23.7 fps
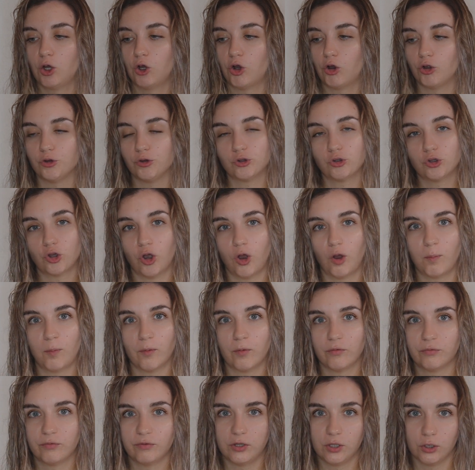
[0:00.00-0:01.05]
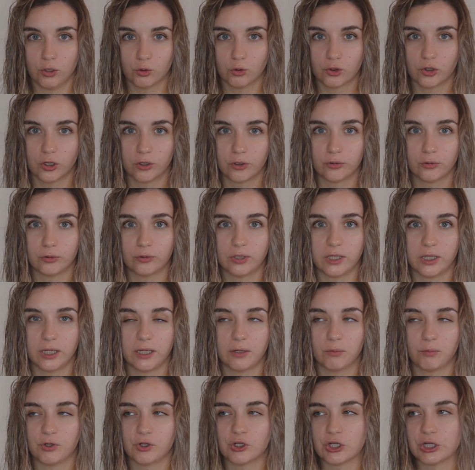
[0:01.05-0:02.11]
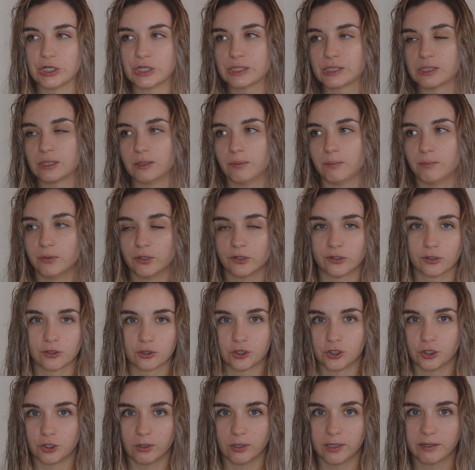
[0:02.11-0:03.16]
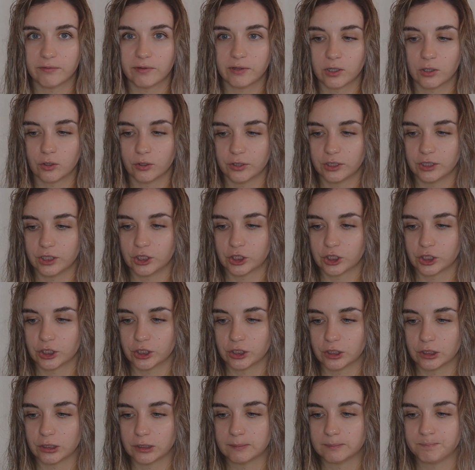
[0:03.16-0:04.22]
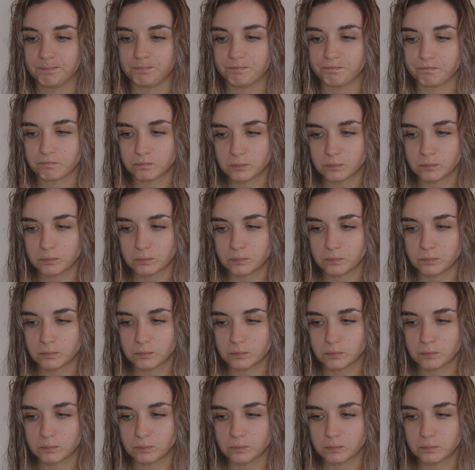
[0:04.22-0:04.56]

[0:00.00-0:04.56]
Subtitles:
on top of the usual routine, which is the Bouncier leave-in conditioner.